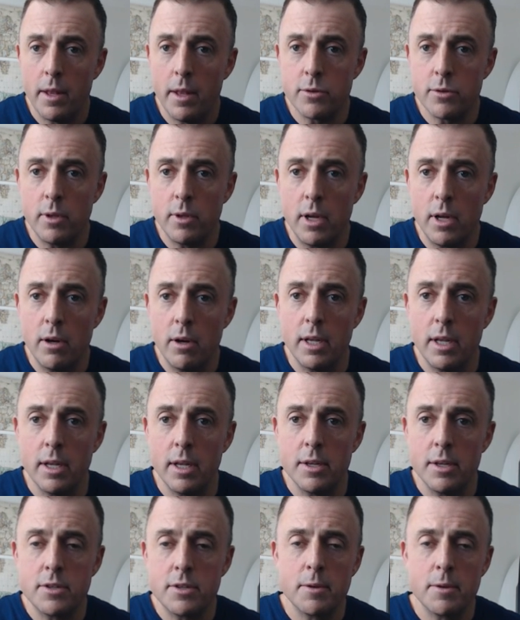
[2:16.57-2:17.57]
And so there it
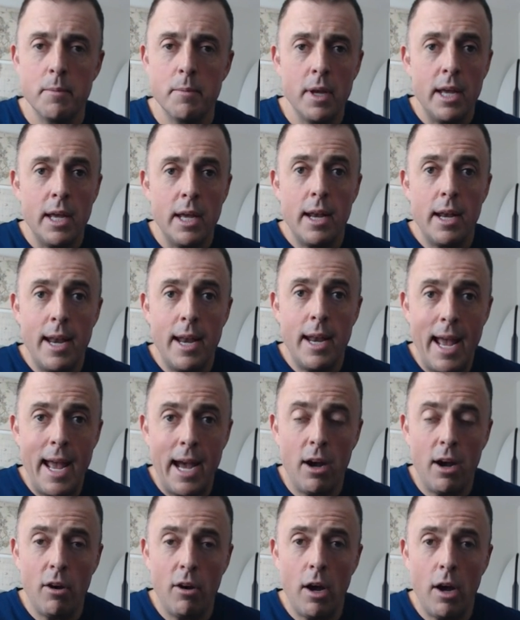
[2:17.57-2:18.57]
is.
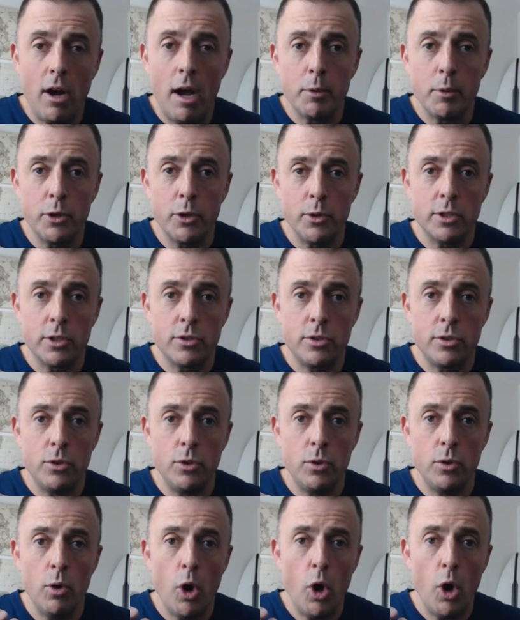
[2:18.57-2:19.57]
Now I'm going
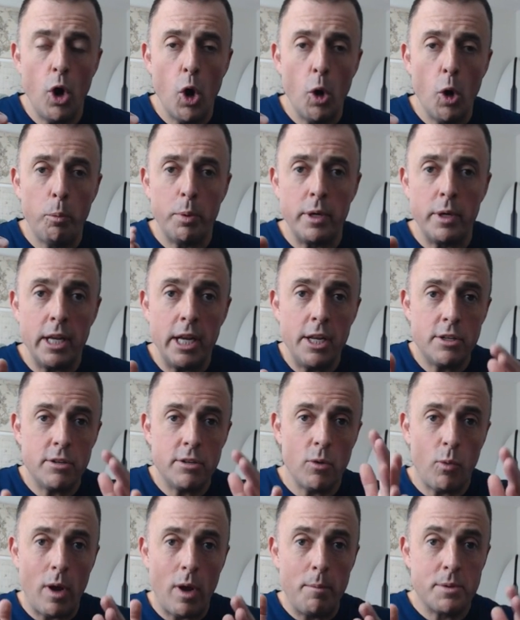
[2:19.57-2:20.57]
to open each
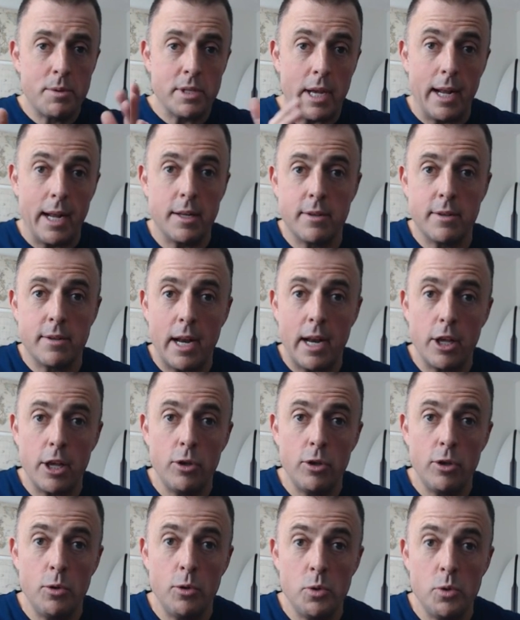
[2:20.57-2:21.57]
of the websites that I
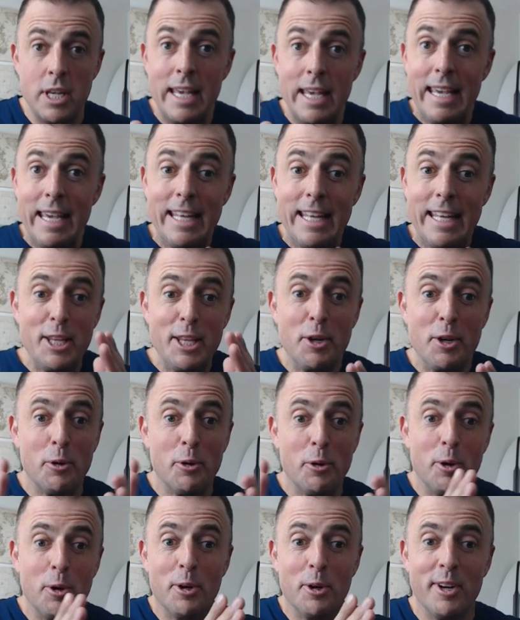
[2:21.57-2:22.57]
use in the
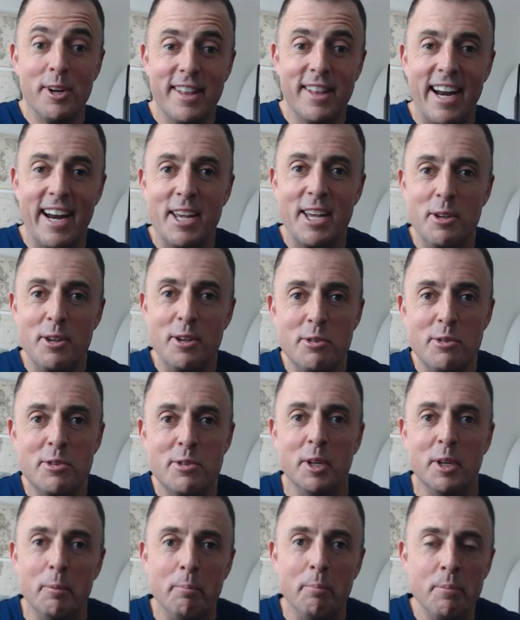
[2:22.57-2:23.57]
order that I
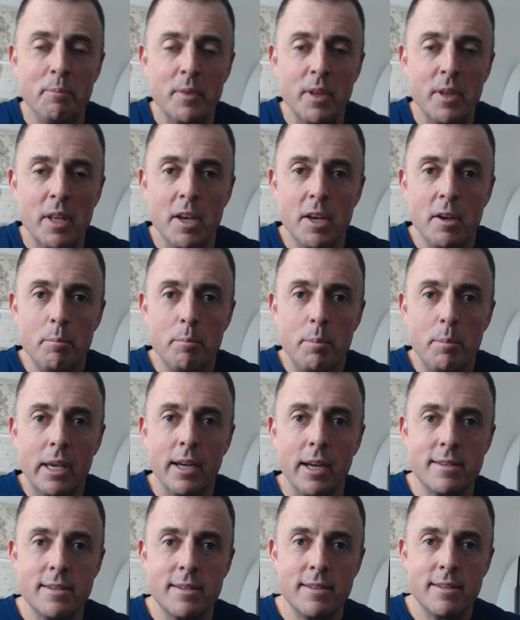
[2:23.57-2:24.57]
use them,
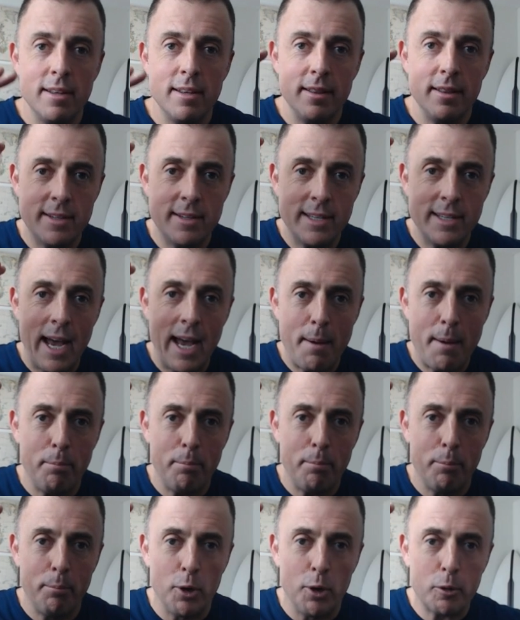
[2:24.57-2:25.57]
because the
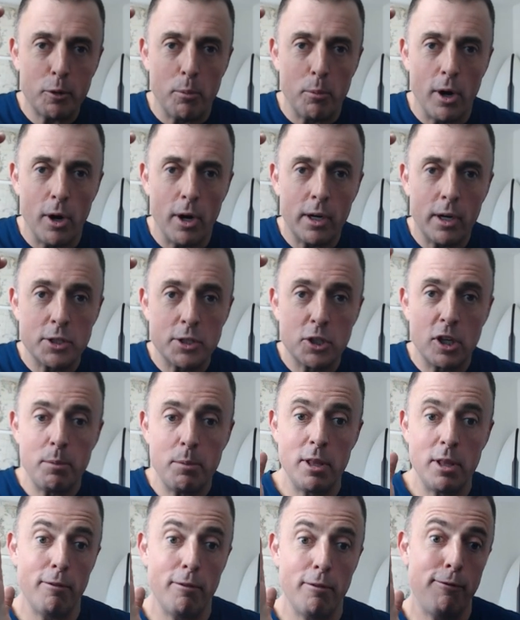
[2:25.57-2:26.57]
top bookmark is going
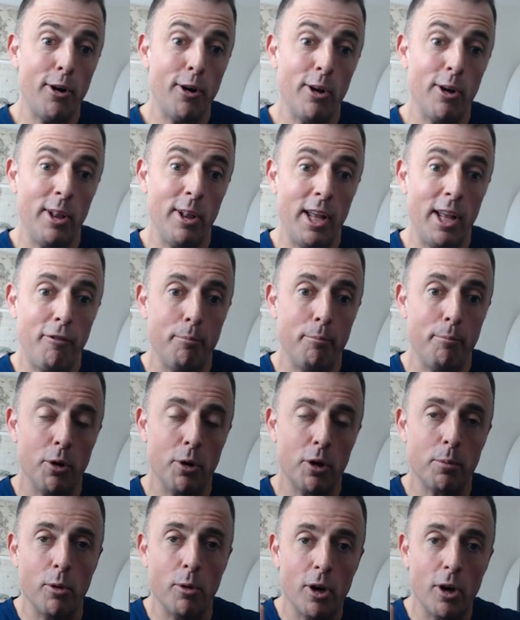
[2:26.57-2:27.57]
to be the far left
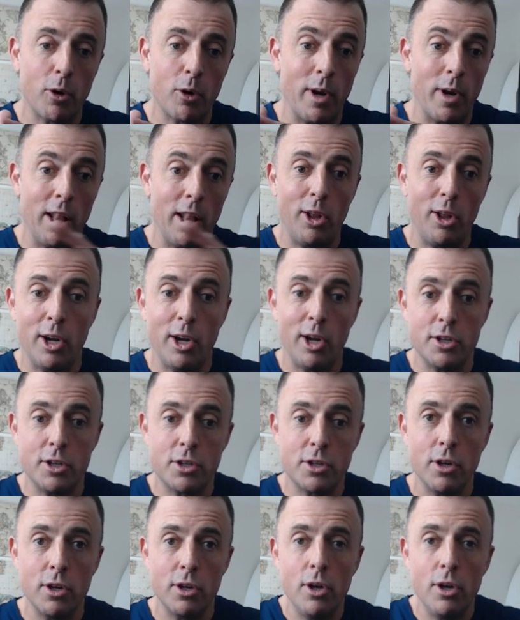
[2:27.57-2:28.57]
bookmark when I
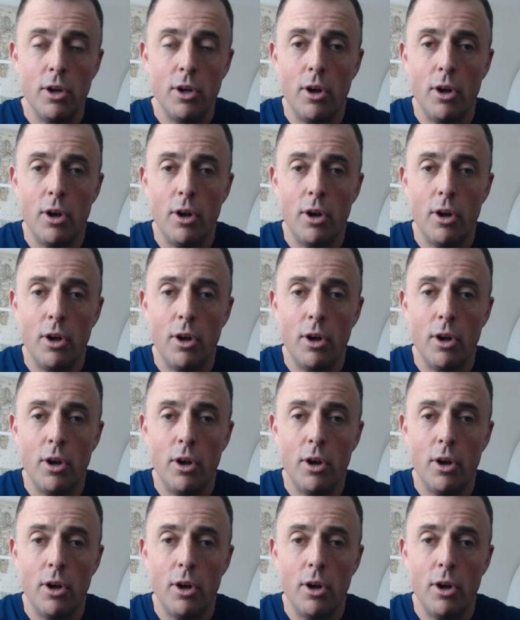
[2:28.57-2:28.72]
launch